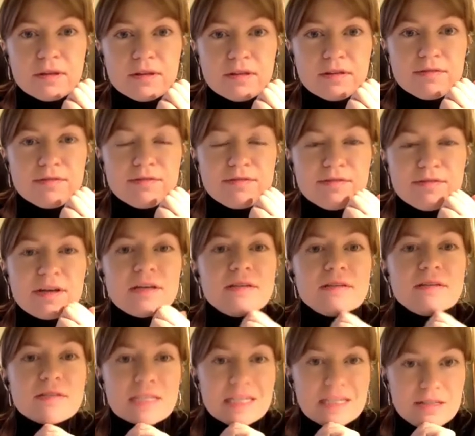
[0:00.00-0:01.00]
the
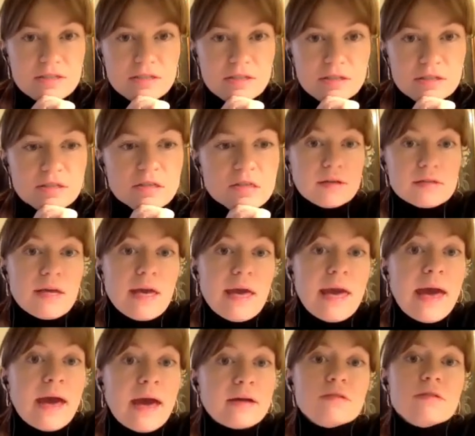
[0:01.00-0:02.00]
first sentence,
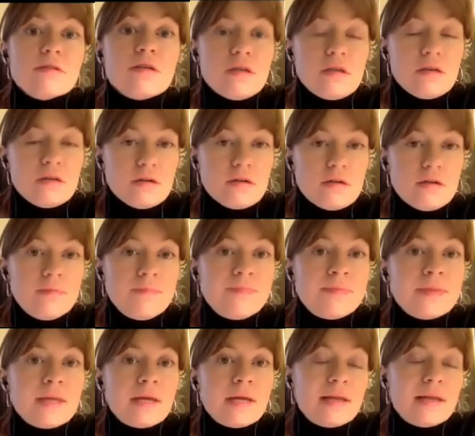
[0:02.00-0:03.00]
and here
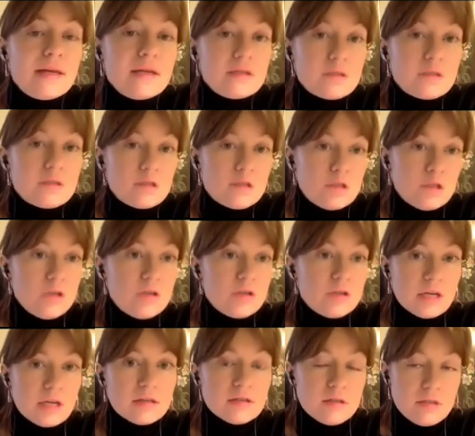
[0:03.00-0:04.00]
links two
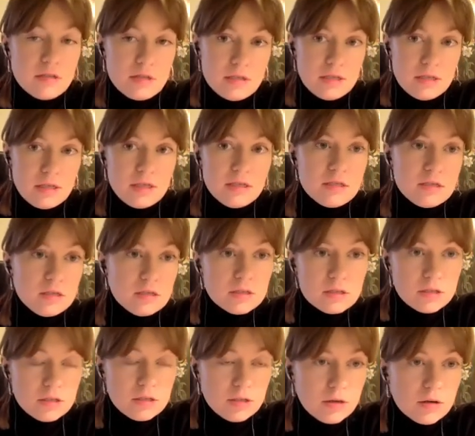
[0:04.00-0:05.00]
sentences
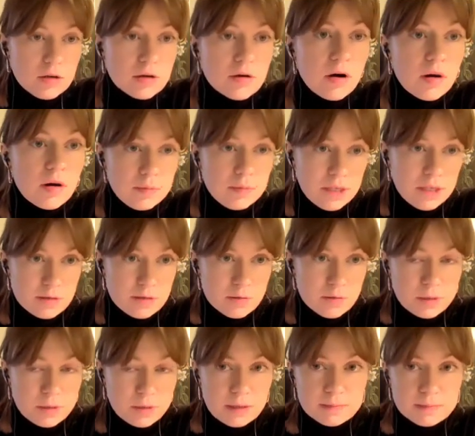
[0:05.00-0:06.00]
into your complex
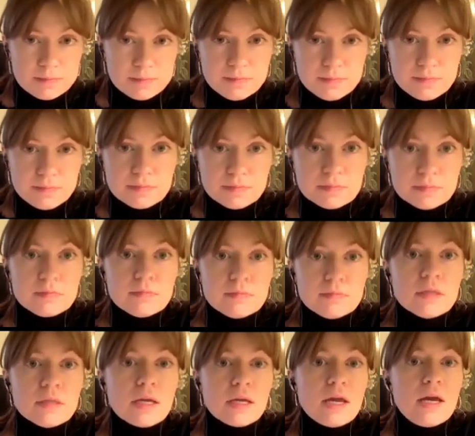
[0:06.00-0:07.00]
one.
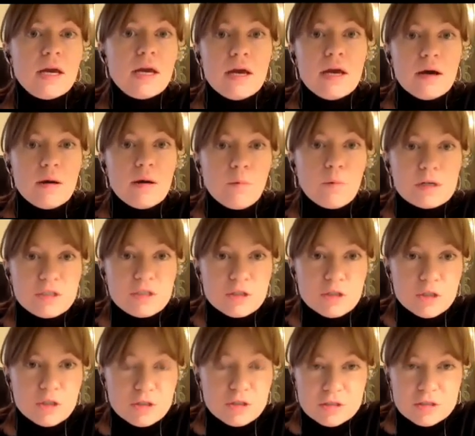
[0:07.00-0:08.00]
What you
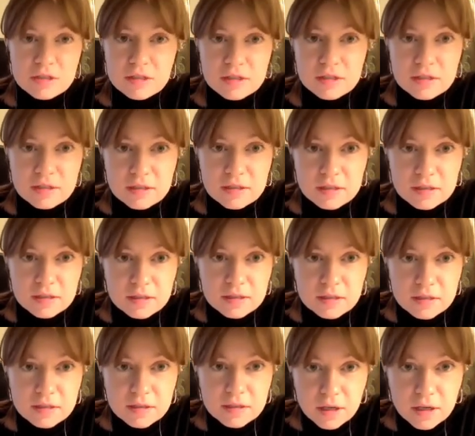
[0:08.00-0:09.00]
should
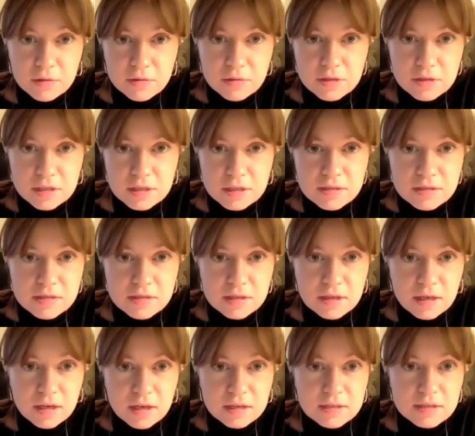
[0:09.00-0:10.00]
notice
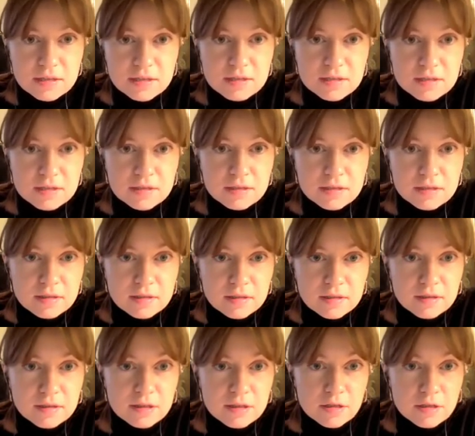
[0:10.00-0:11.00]
as
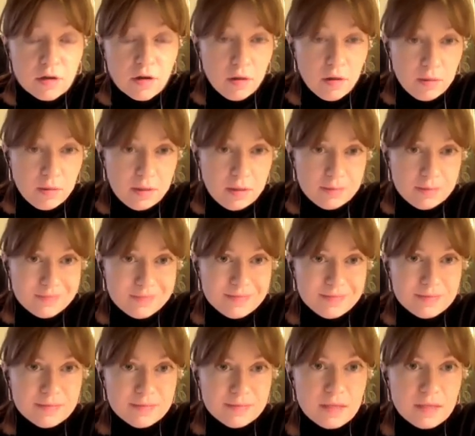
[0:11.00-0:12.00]
this comma.
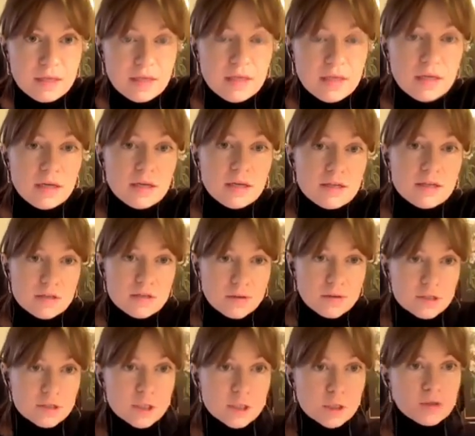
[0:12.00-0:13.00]
So
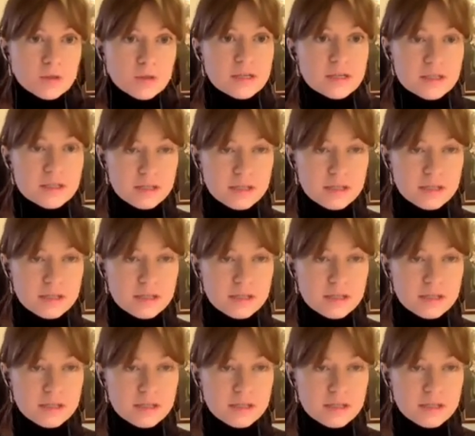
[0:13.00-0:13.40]
as soon as